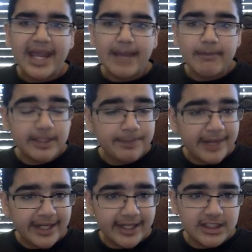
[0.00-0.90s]
Mini
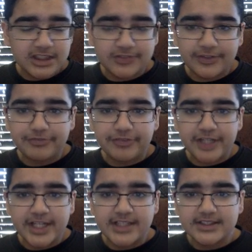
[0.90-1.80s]
Pekka just for
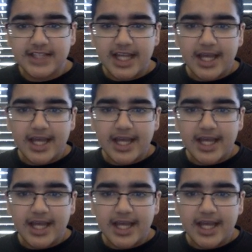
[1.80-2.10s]
defense,